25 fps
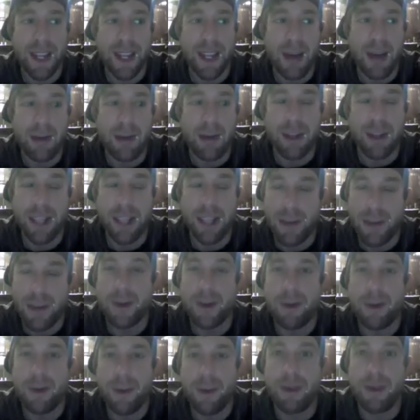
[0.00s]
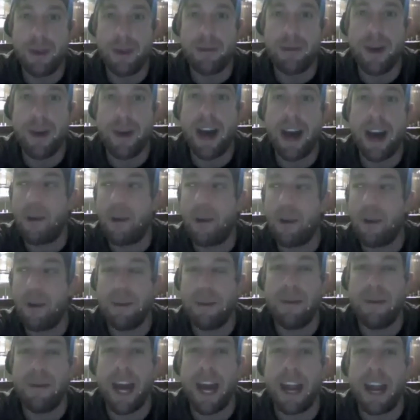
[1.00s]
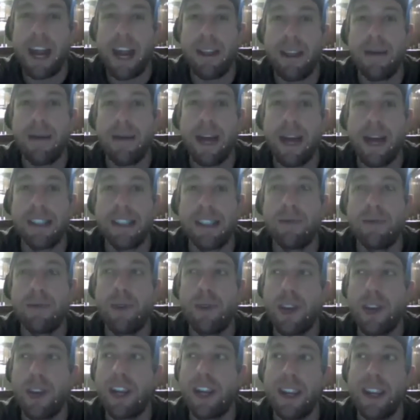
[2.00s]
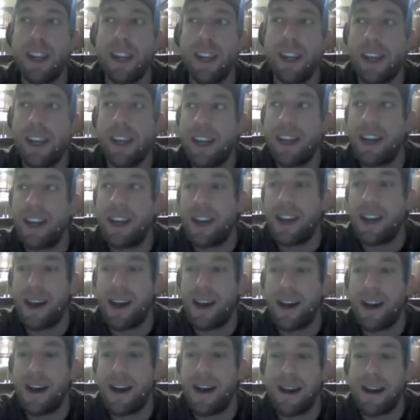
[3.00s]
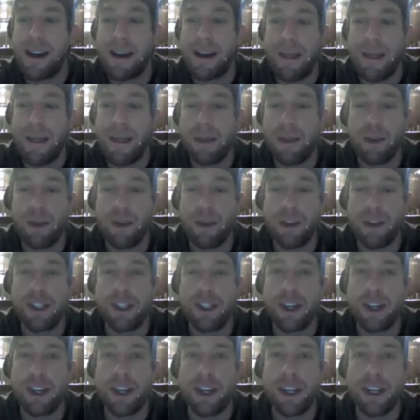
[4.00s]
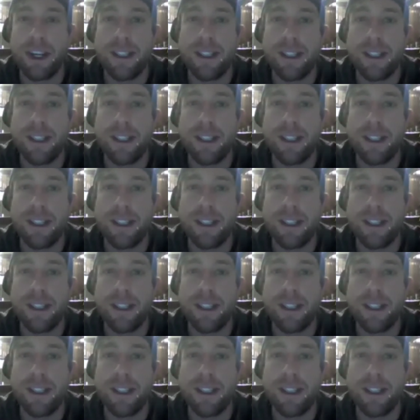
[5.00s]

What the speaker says: I would definitely wouldn't mind. I wouldn't be mad at them actually winning the World Series.